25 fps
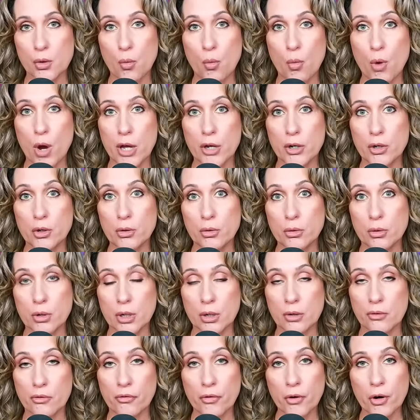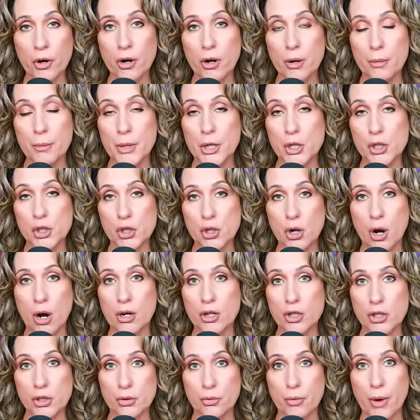the one who confirmed that
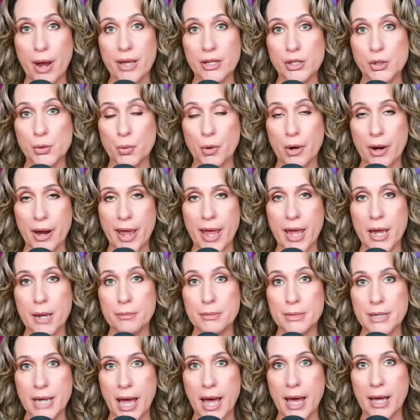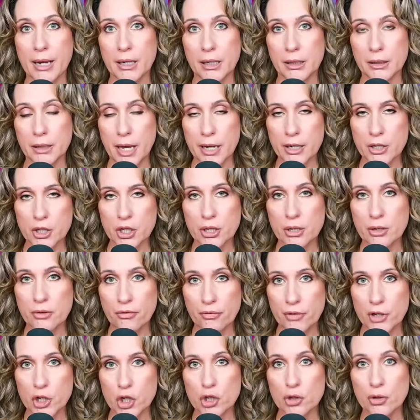Stark's threats were aimed at elected
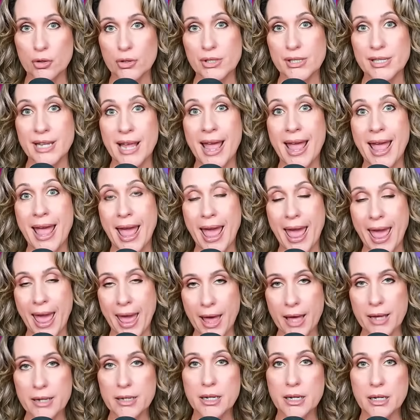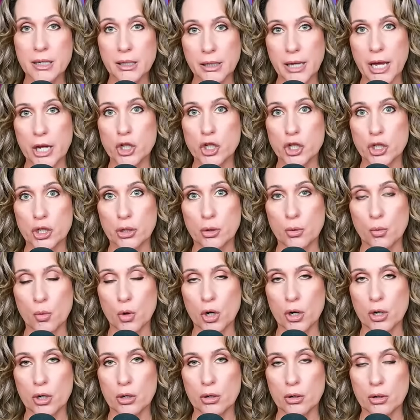officials and an election
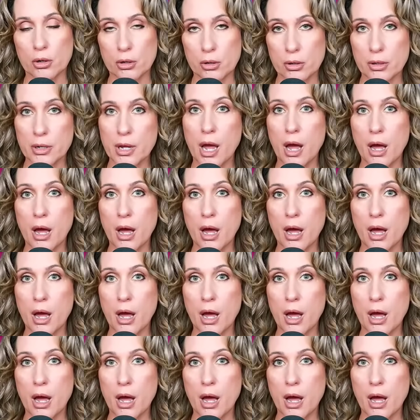worker,